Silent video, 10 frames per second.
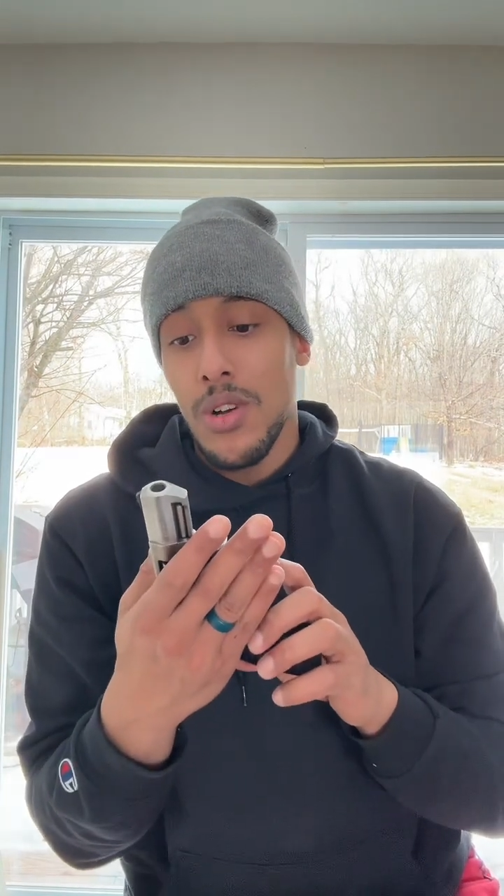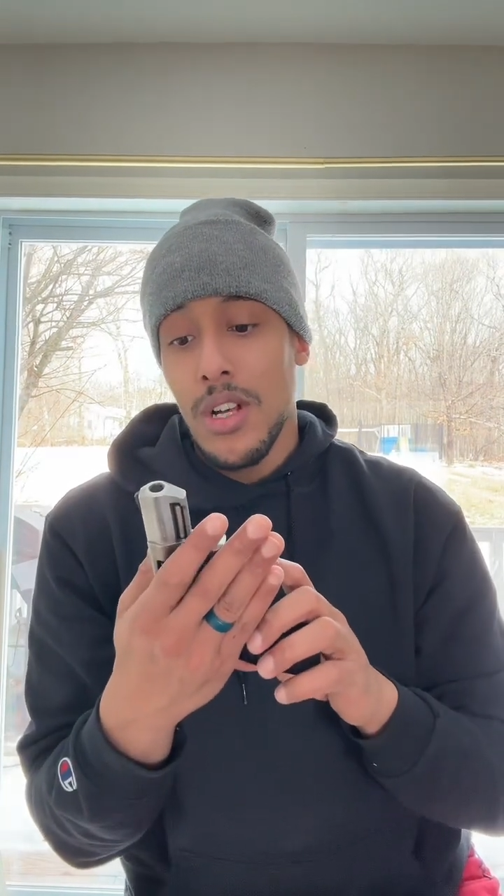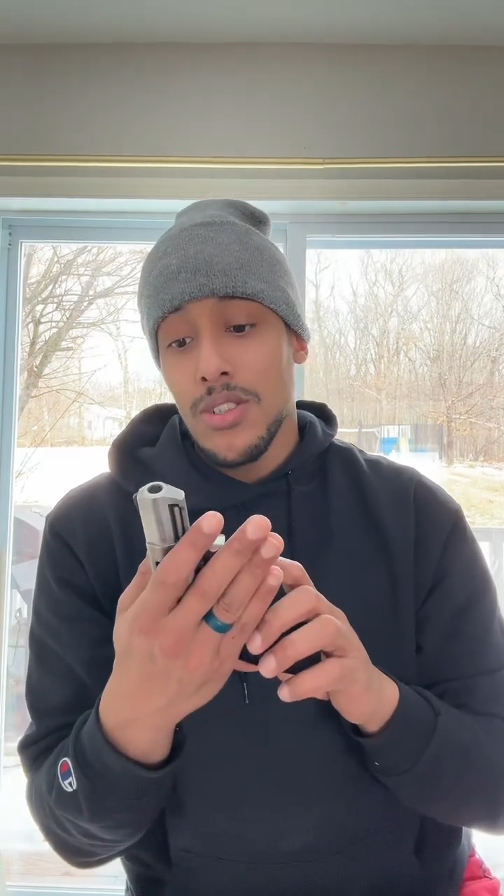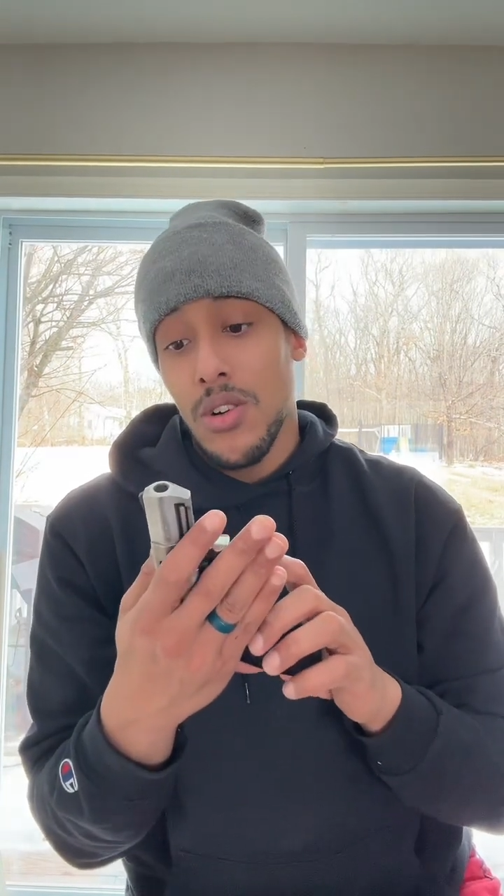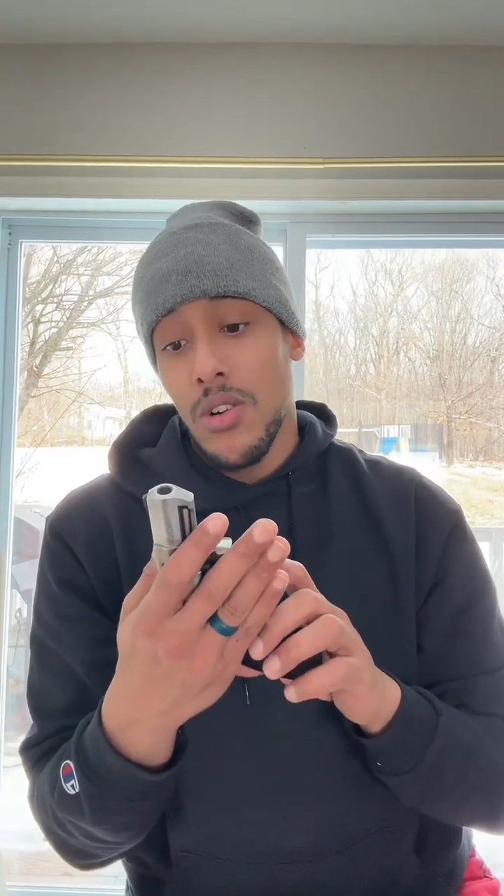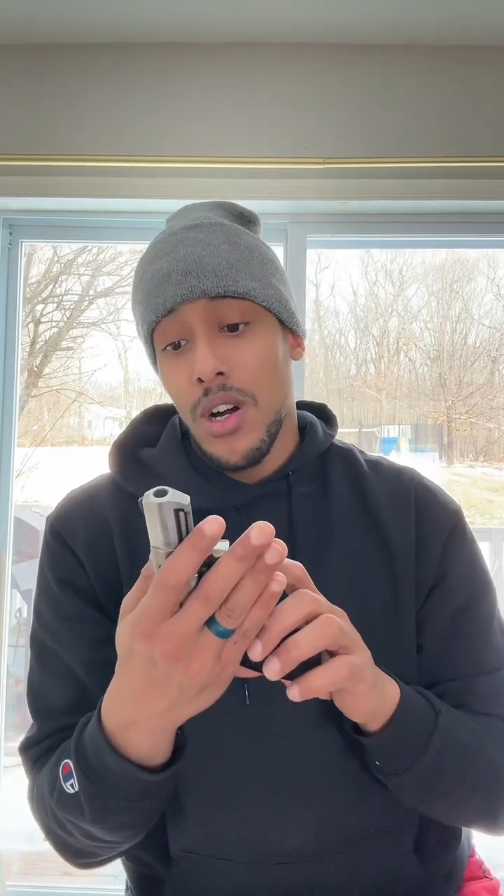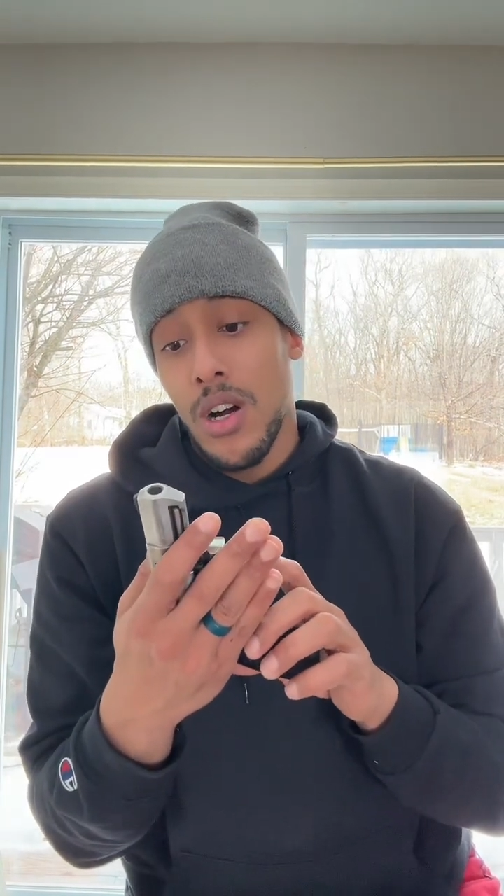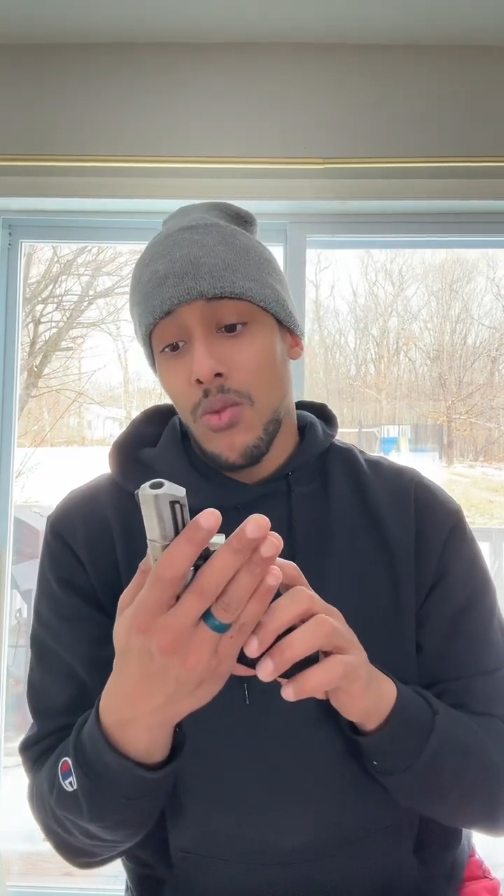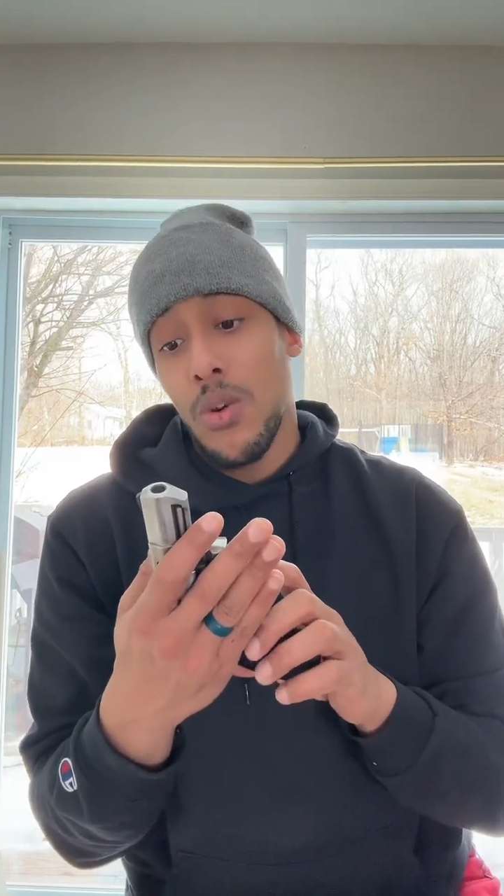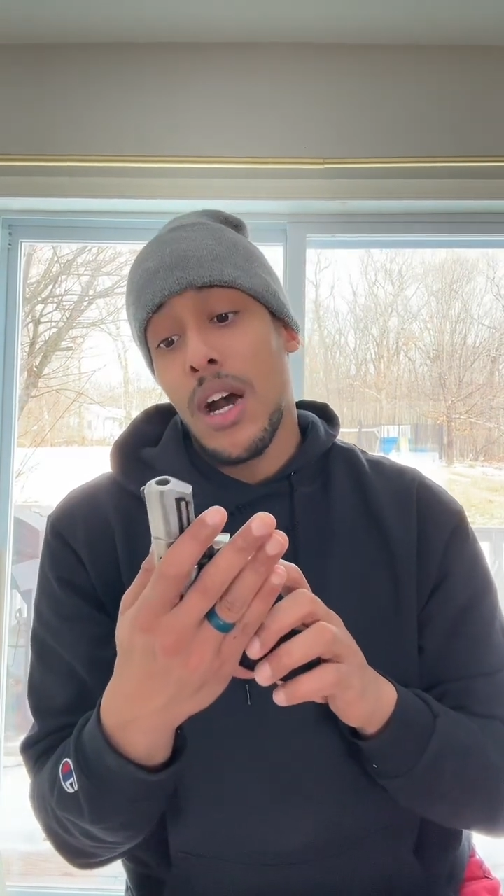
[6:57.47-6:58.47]

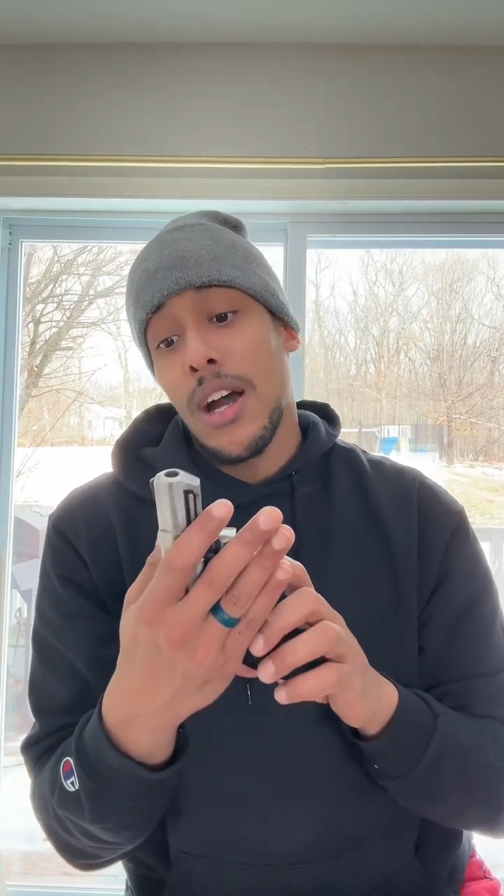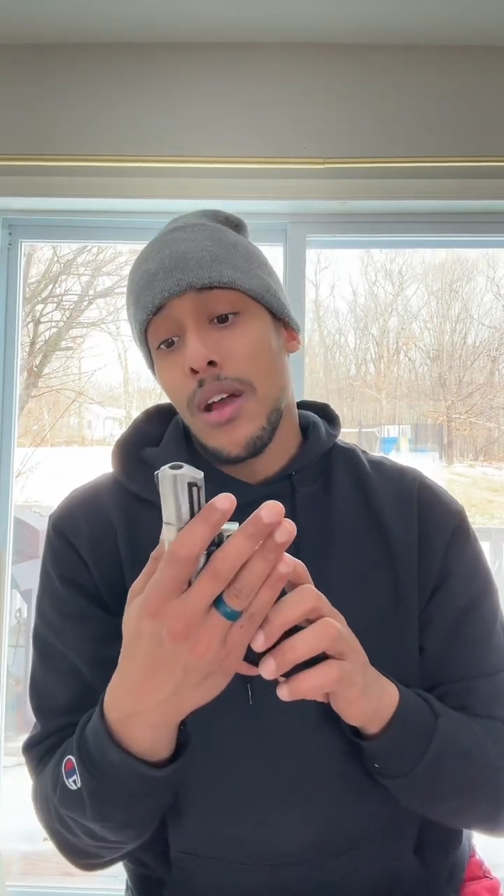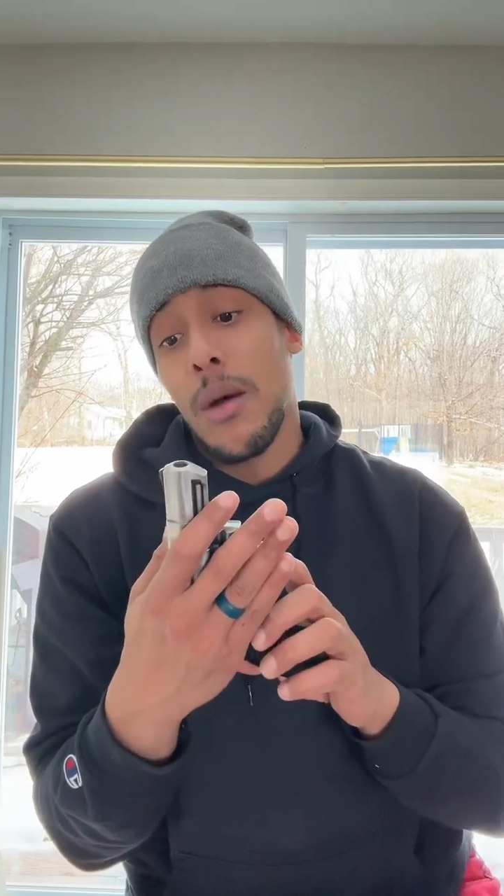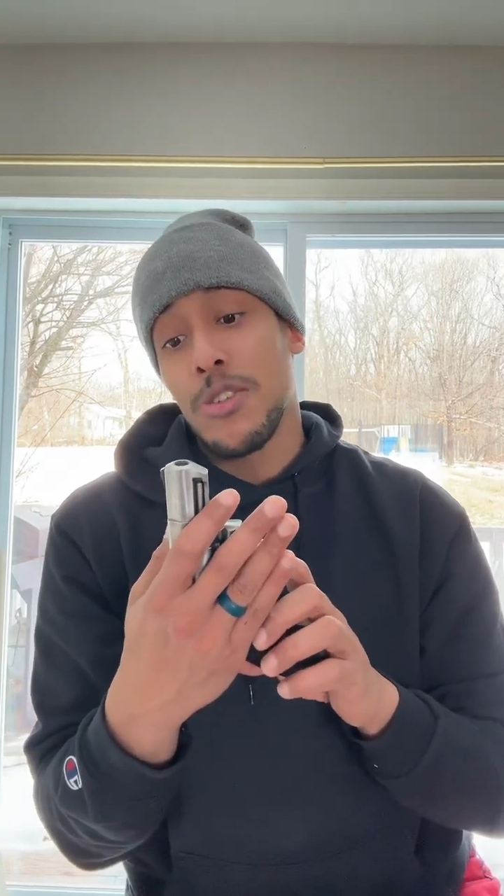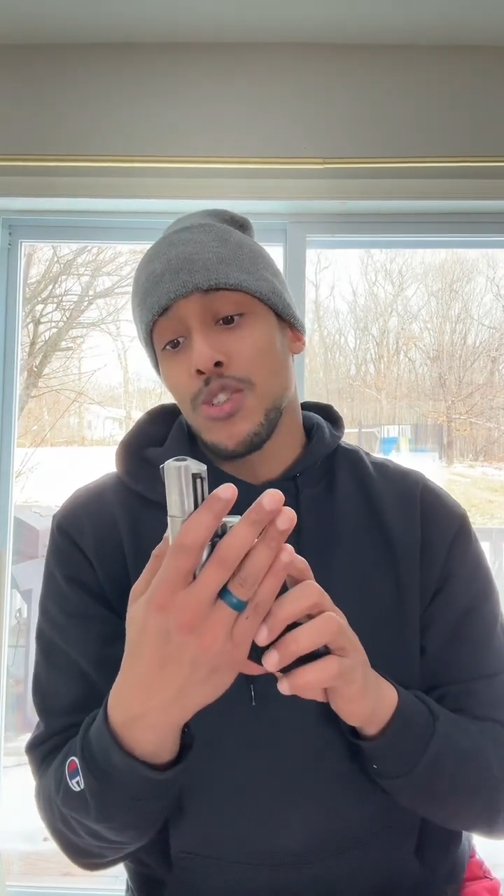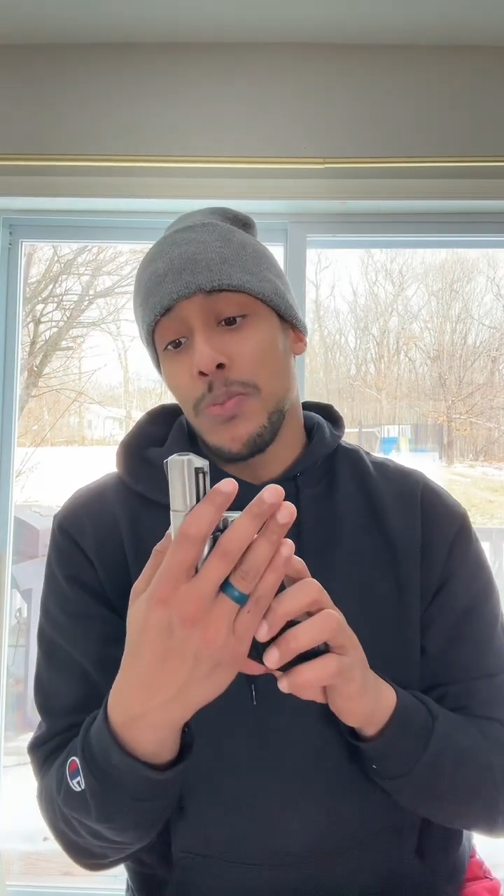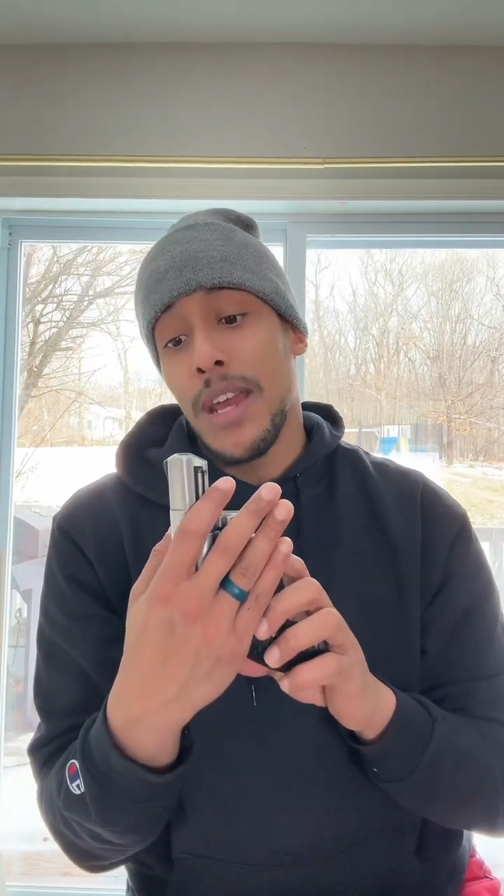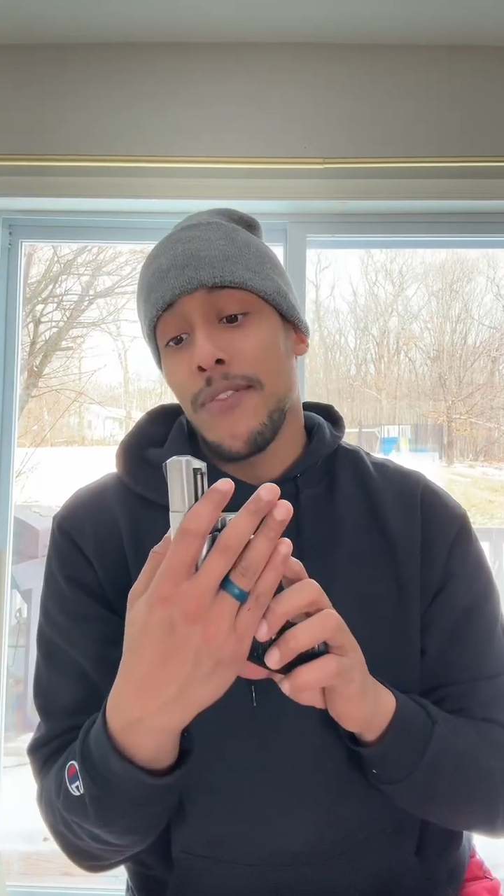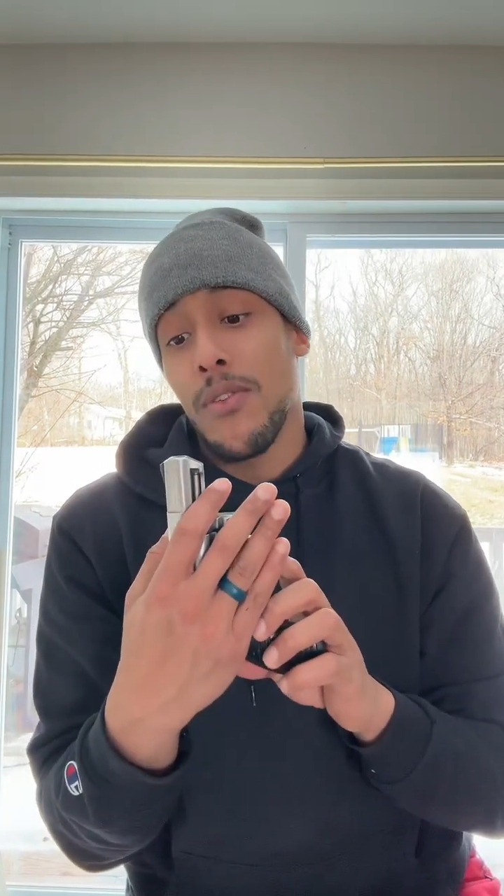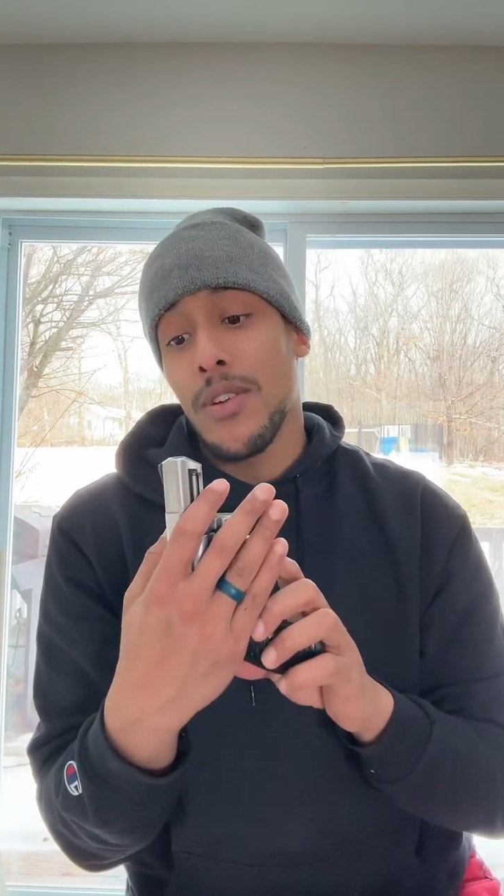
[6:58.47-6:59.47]
So how much you pay
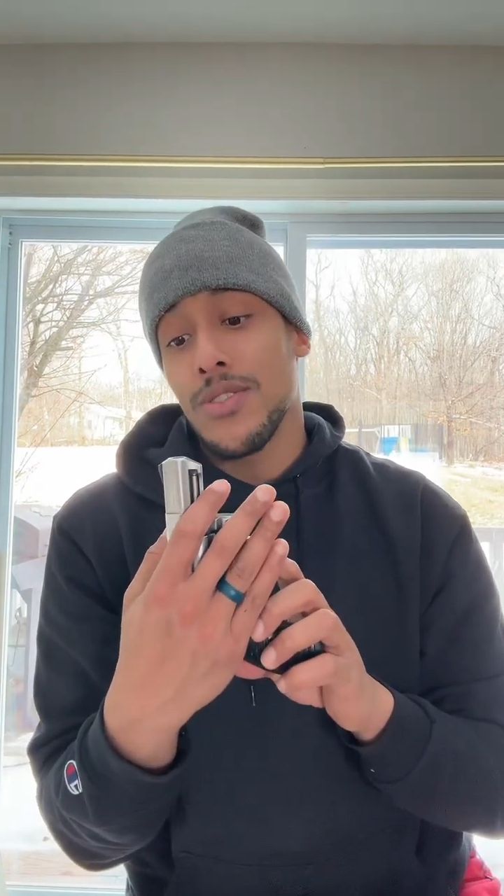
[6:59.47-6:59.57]
for it.